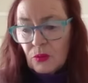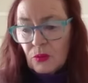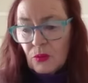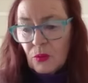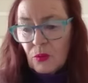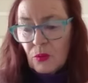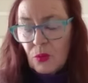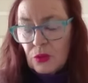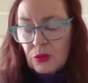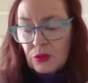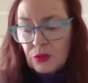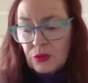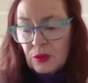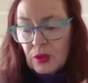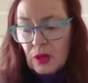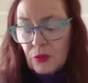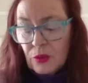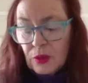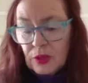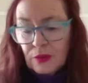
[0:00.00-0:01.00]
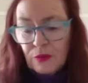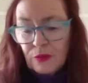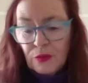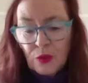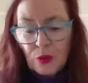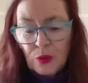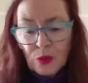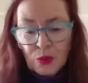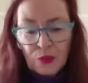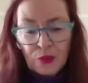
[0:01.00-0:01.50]
What's going
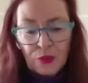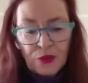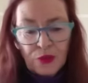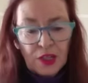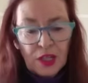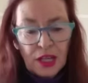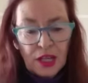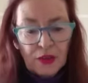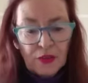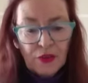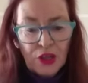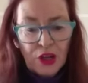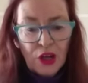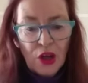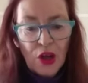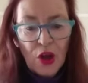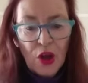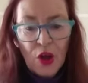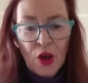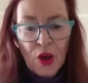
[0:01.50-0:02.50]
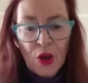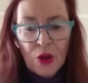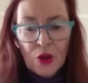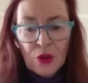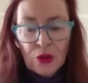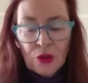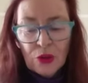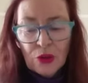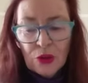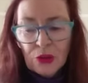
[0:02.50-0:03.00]
forward for David
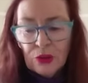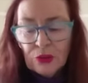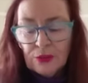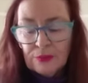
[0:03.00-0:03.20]
Hogg?